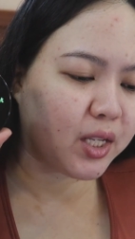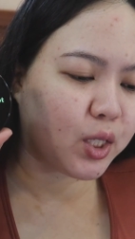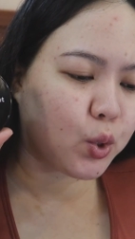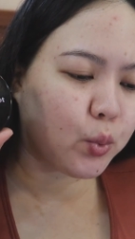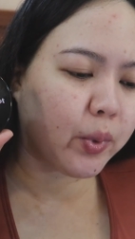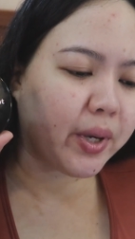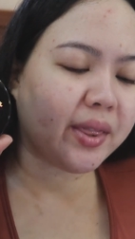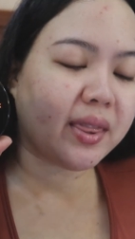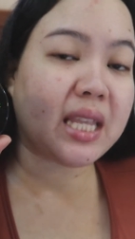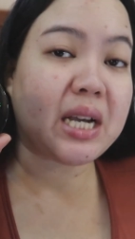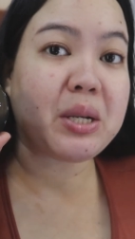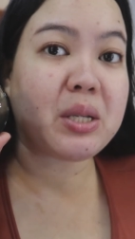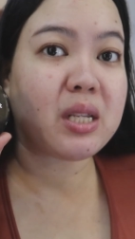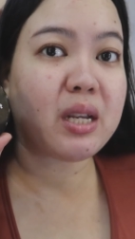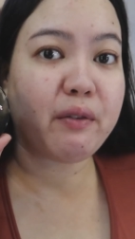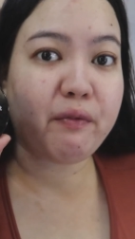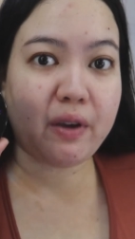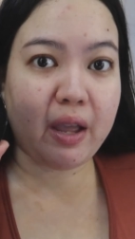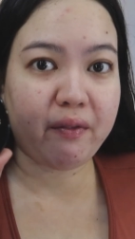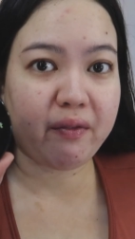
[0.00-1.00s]
is one
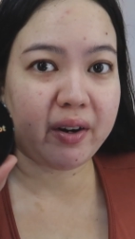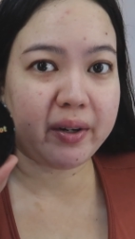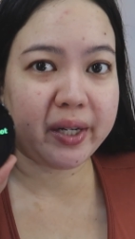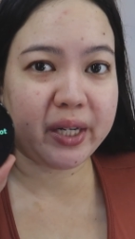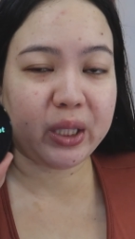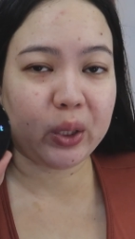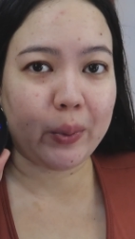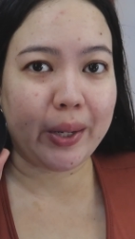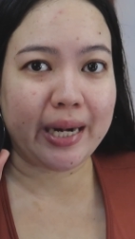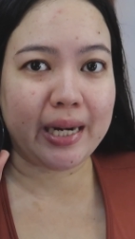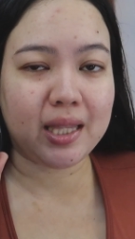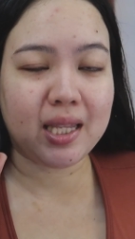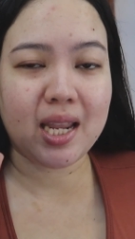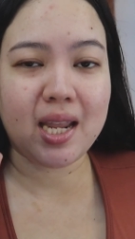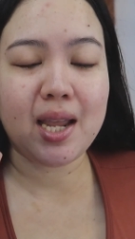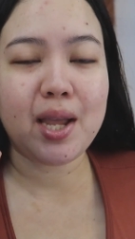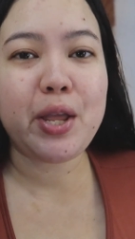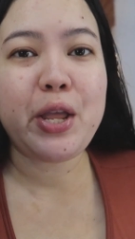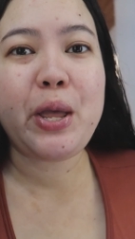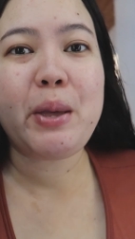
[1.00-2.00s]
thousand five hundred
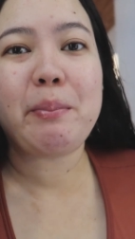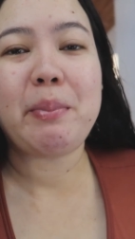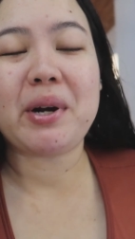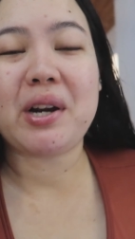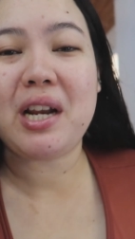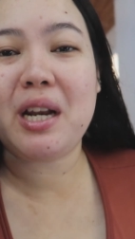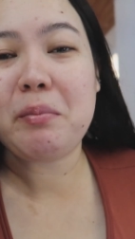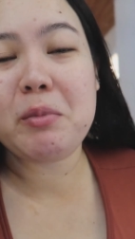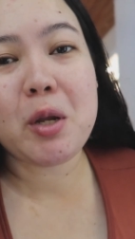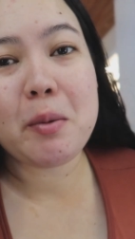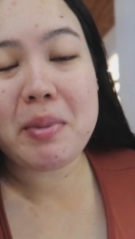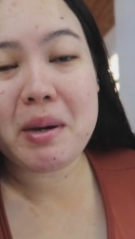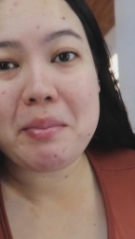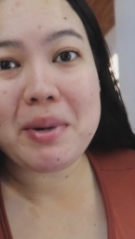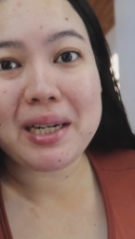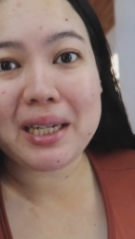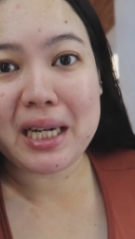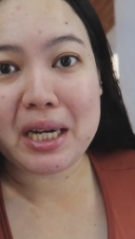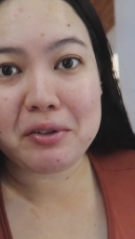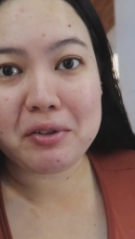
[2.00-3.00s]
twenty. Pero alam niyo ba
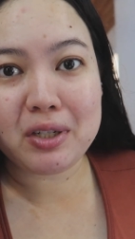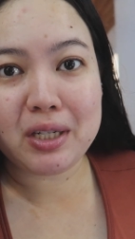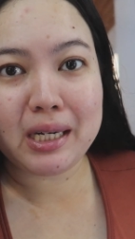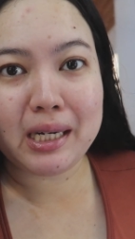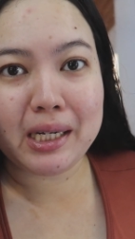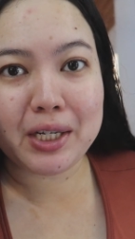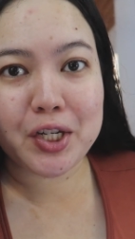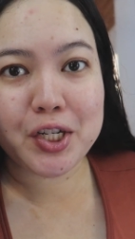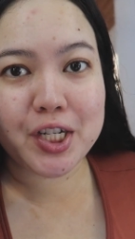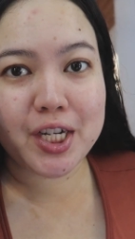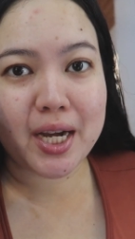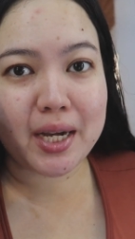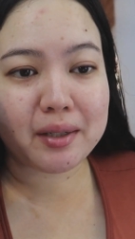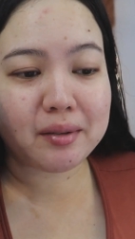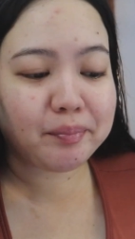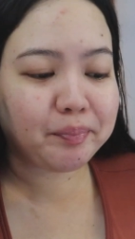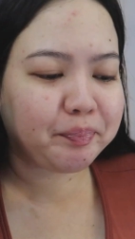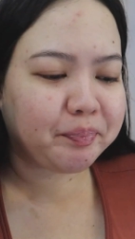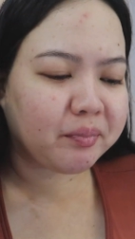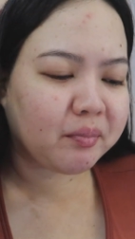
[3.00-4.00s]
magkano na lang siya?